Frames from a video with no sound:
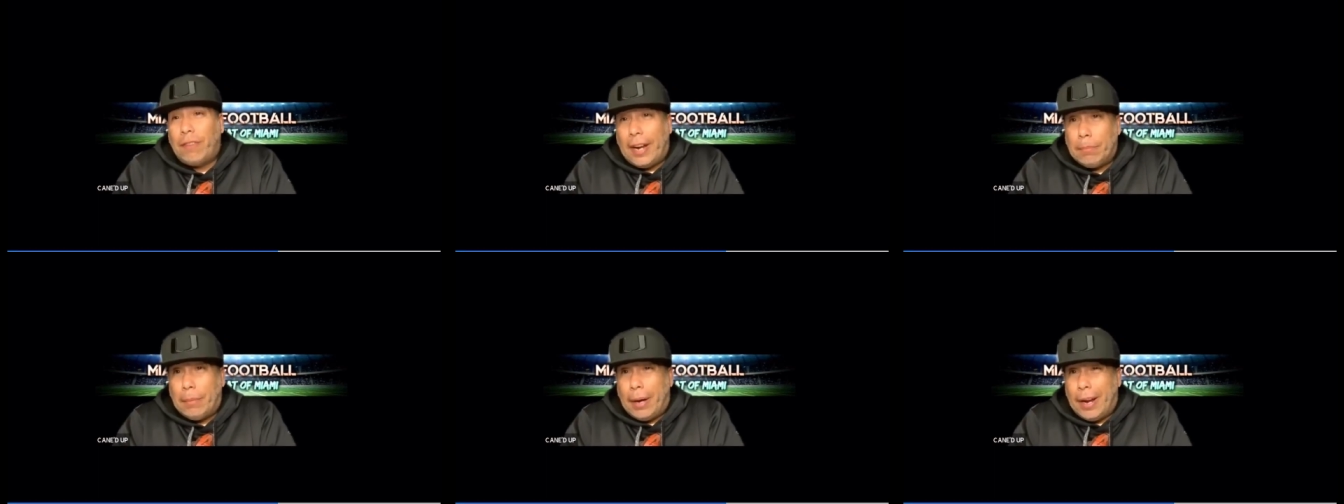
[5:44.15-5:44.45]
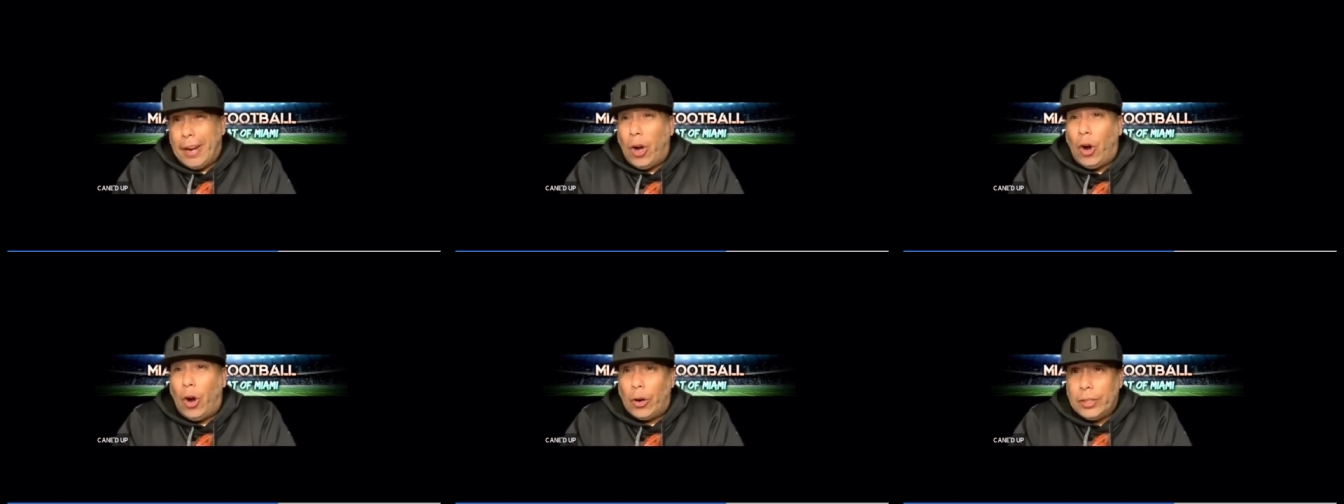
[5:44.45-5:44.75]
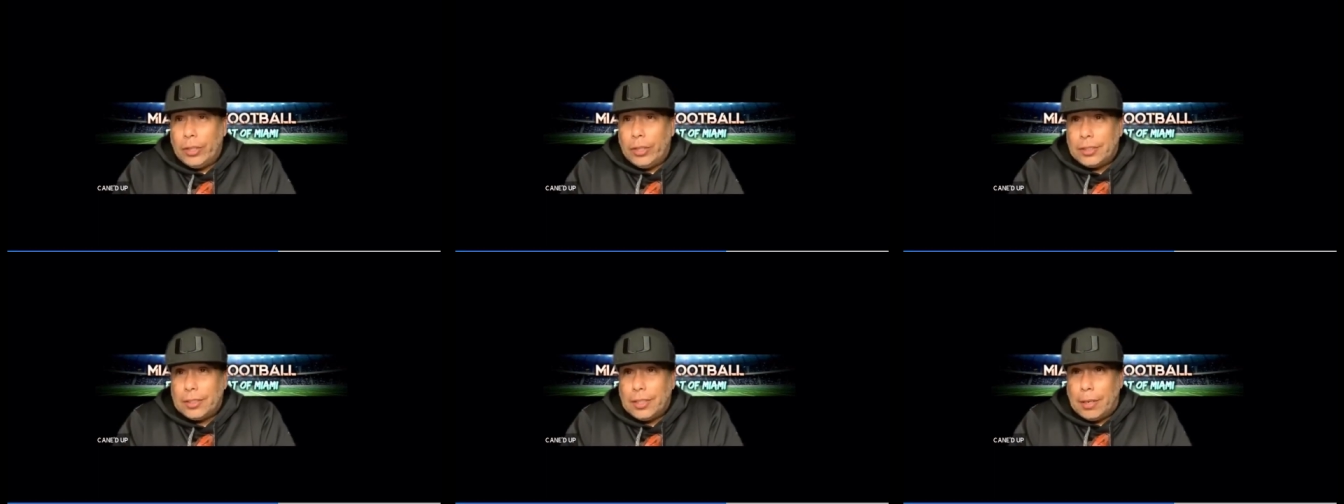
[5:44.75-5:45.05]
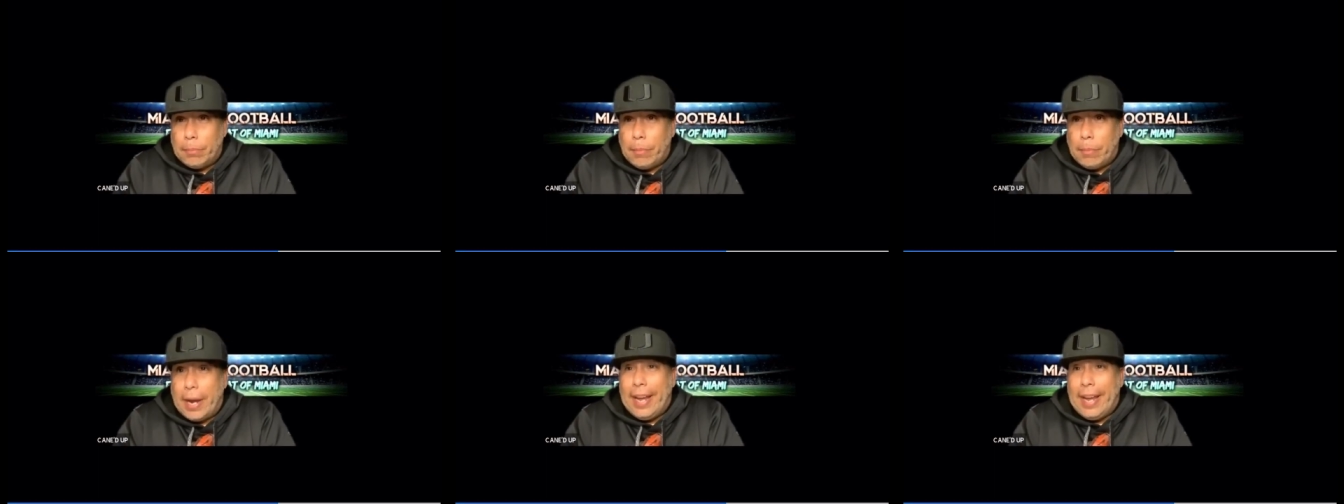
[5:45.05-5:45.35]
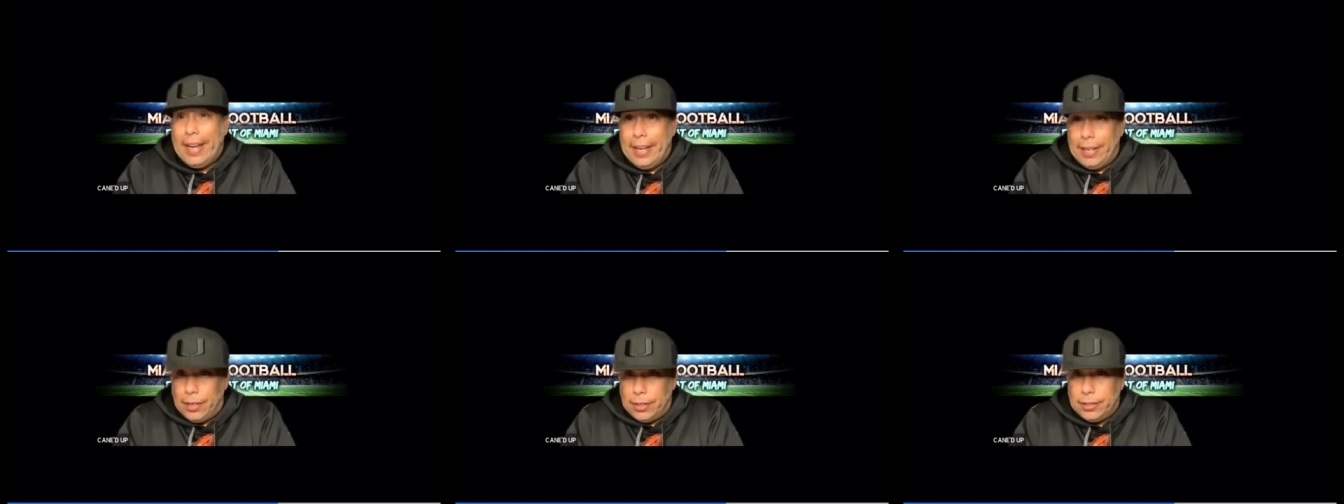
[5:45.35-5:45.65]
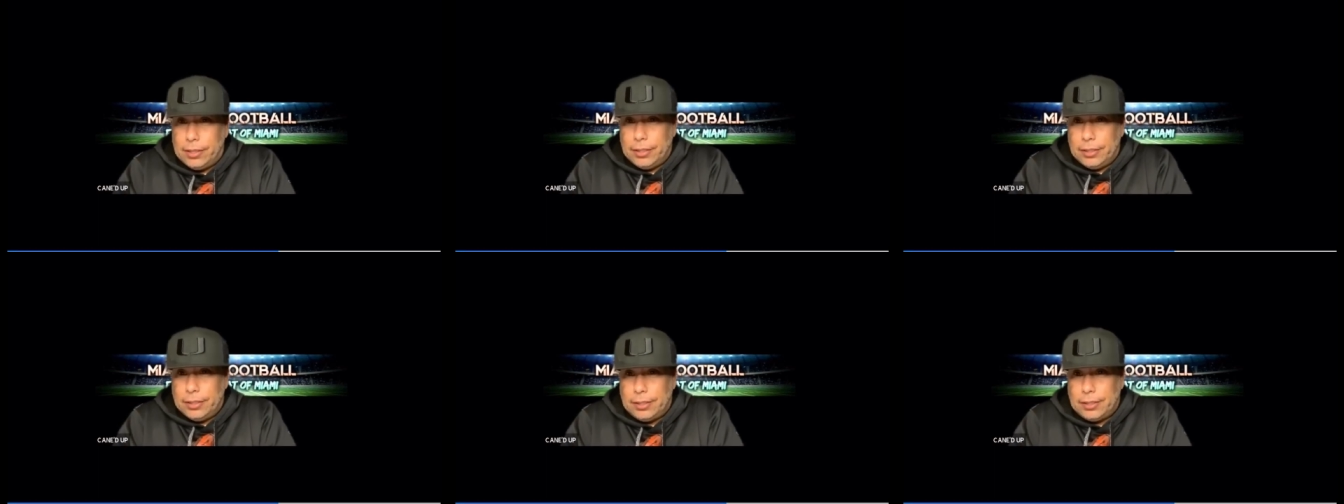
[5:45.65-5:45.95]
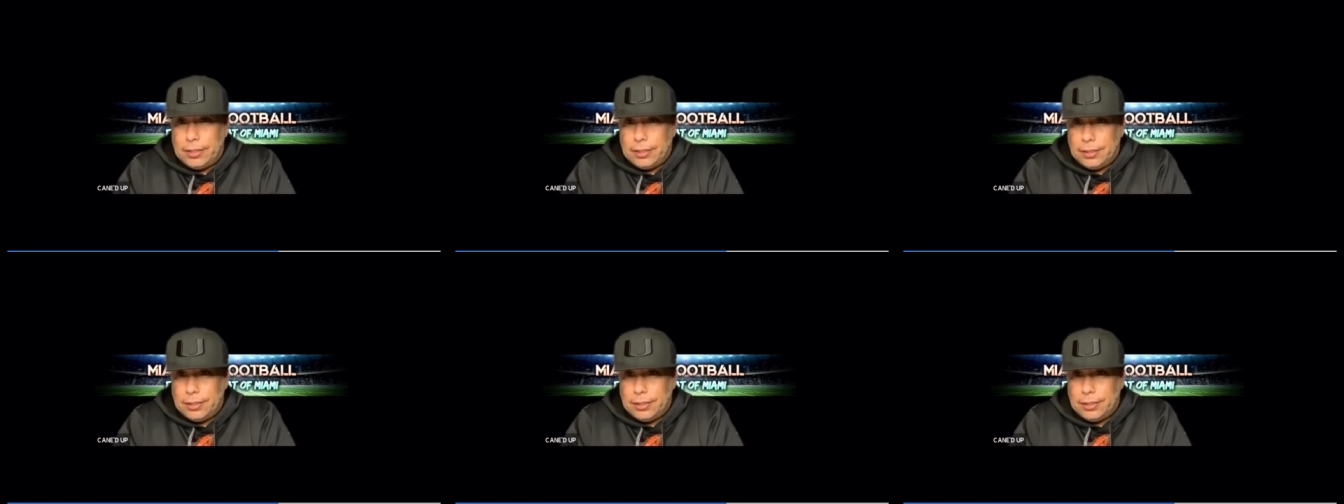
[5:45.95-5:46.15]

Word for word: my heart and my head on this,